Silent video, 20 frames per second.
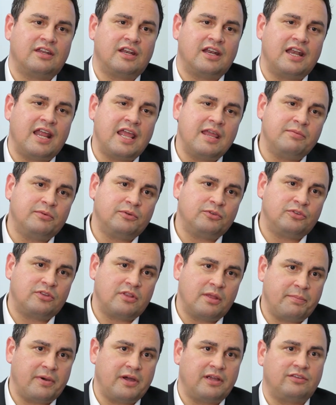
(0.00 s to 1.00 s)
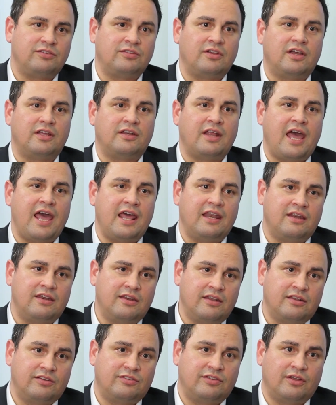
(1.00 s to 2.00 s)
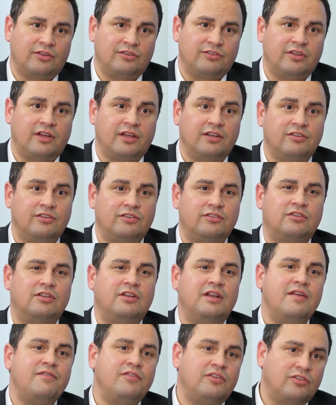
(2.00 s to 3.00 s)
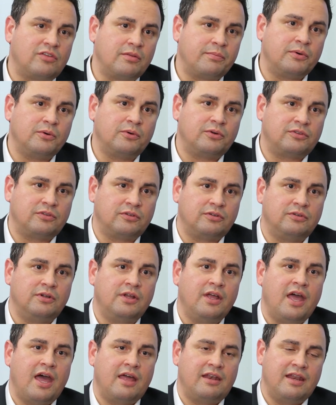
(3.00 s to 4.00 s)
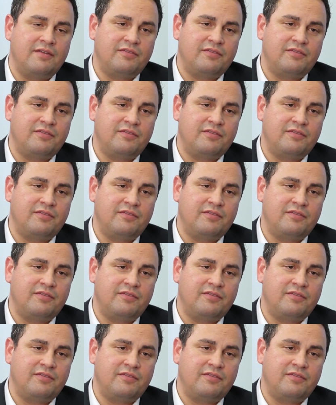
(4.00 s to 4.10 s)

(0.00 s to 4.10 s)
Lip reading: that enables the buy-side and the sell-side to leverage the portal and